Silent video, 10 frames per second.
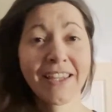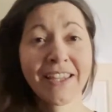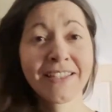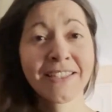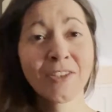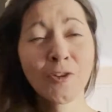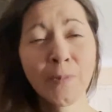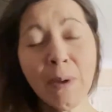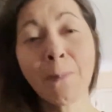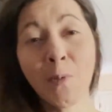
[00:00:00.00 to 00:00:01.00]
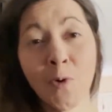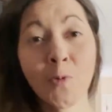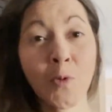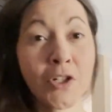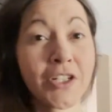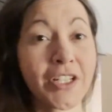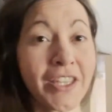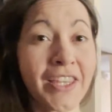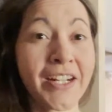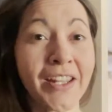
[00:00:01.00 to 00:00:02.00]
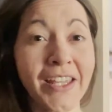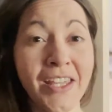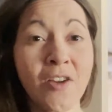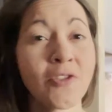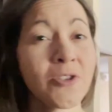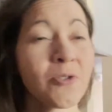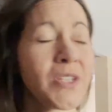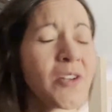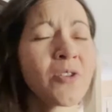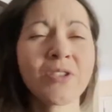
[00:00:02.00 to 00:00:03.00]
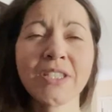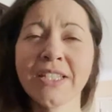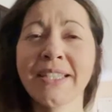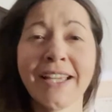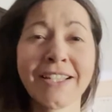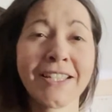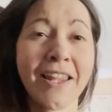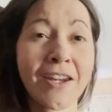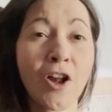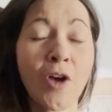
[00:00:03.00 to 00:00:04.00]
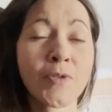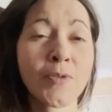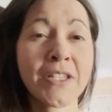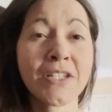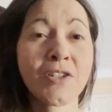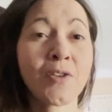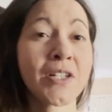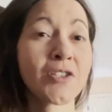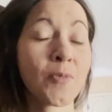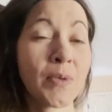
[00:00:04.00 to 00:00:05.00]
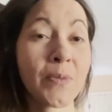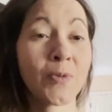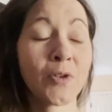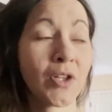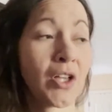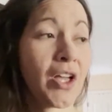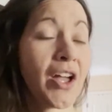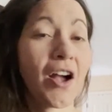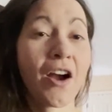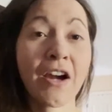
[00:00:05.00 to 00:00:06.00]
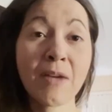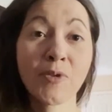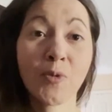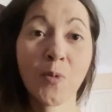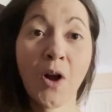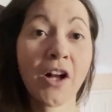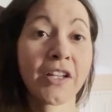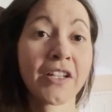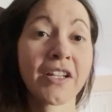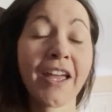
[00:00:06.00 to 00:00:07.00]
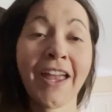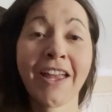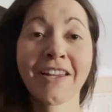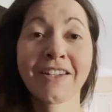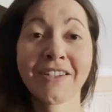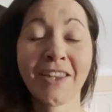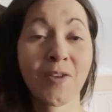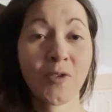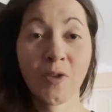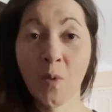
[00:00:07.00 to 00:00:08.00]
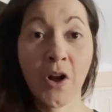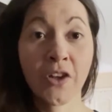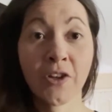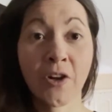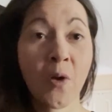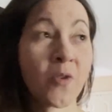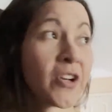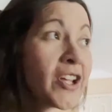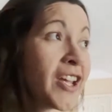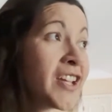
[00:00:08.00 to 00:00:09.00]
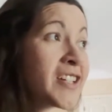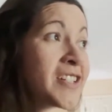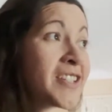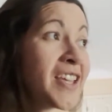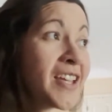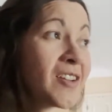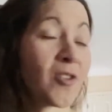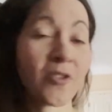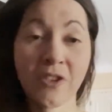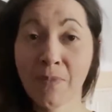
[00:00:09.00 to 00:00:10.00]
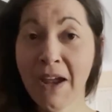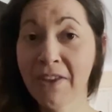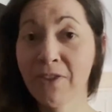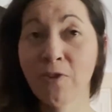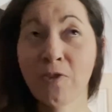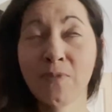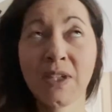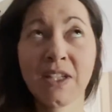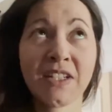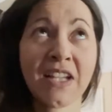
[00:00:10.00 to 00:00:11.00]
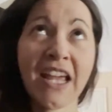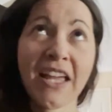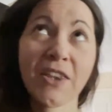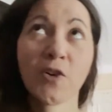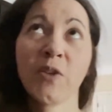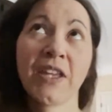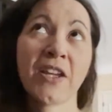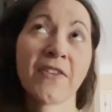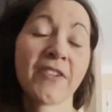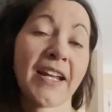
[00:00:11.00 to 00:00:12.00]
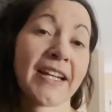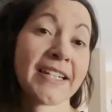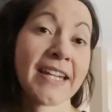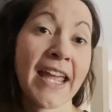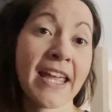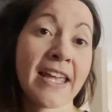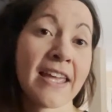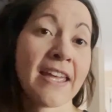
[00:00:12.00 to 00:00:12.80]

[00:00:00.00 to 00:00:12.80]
It's a little bit more work than EOU. EOU is just the extended observation unit, so people are able to walk and they walk on their own and they can go to the bathroom and they're only there for like a day.